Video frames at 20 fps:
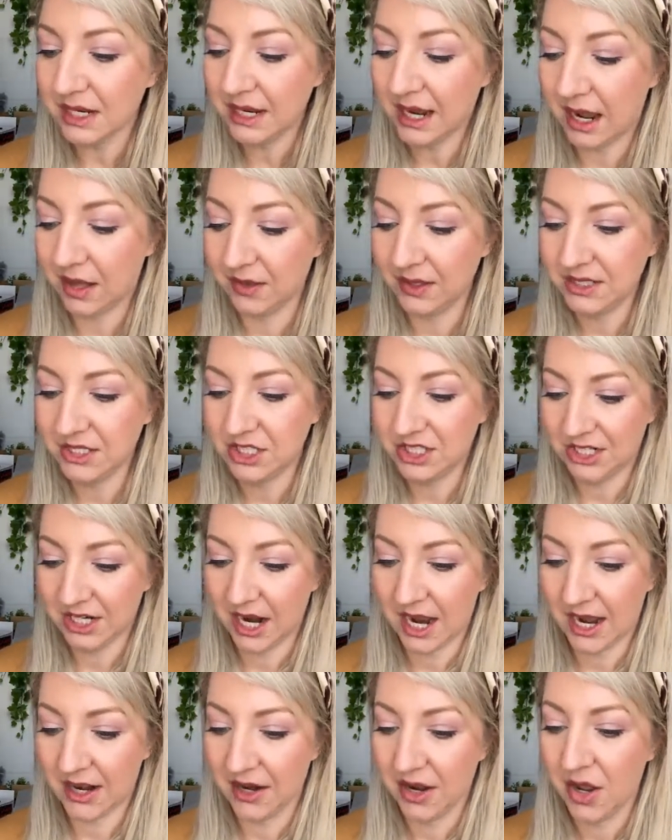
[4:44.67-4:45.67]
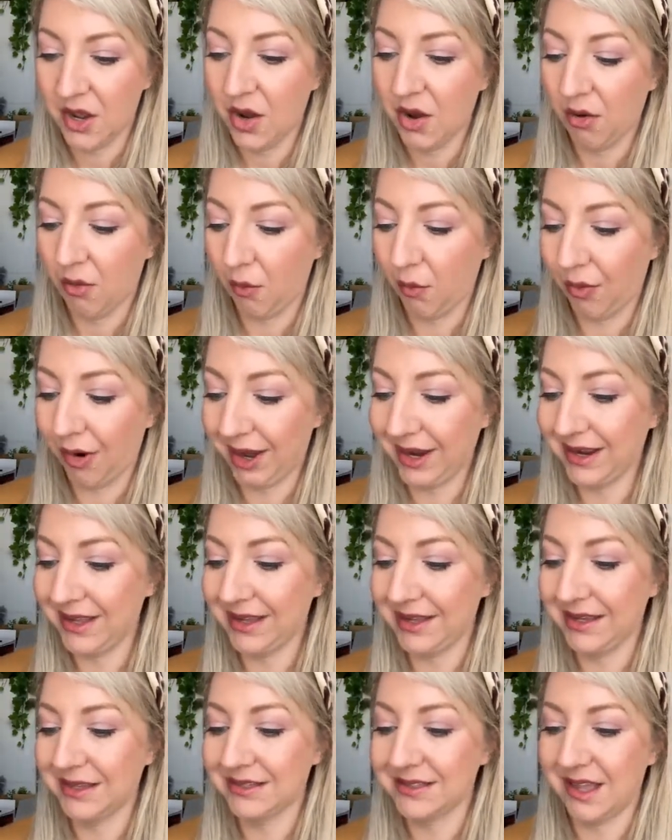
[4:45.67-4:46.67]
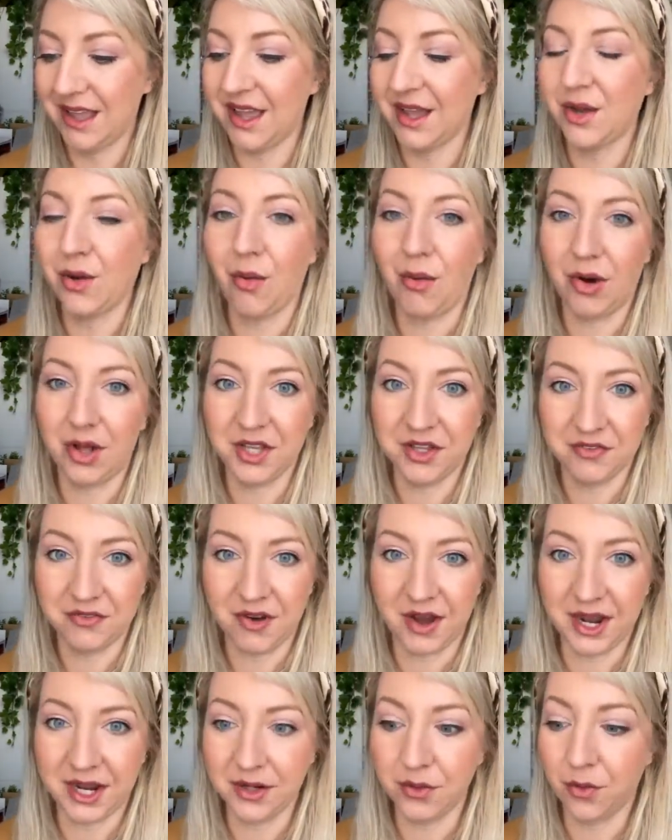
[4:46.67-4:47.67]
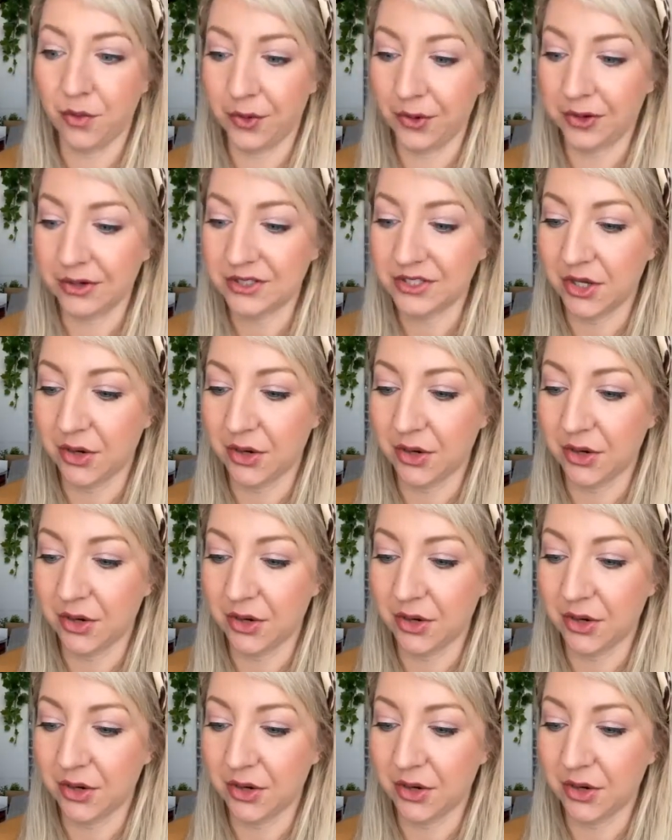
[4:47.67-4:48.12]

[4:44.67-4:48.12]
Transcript: Now let's chat what is a qualifying order.